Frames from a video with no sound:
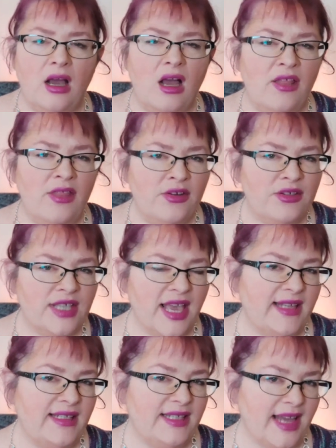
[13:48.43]
Others
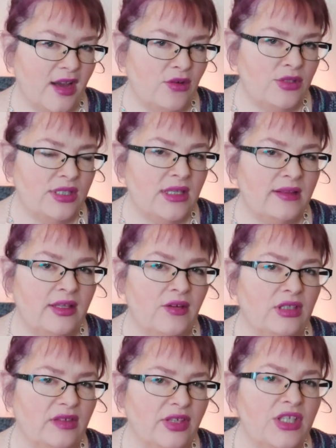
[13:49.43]
had doubts that
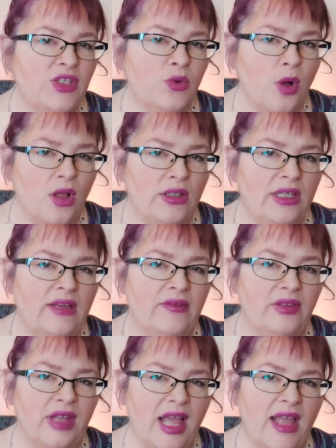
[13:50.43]
Olivia's quality
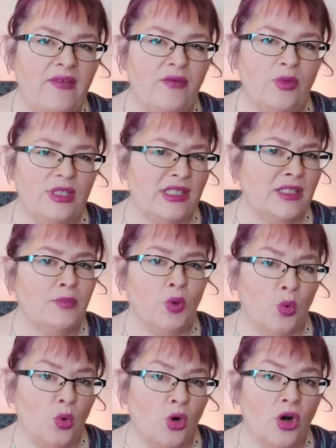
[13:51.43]
of life was as
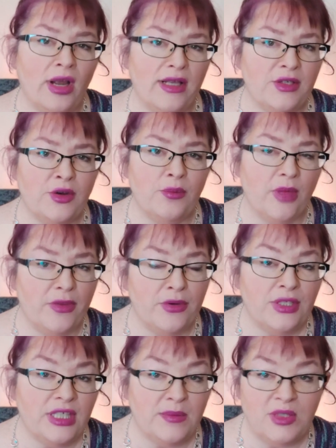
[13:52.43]
poor as her mother
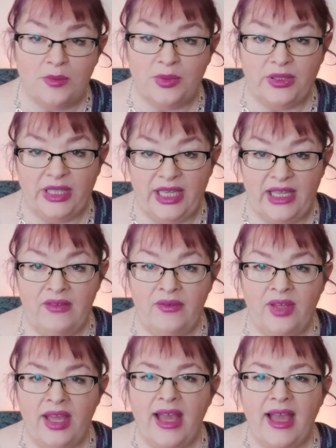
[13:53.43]
seemed to believe,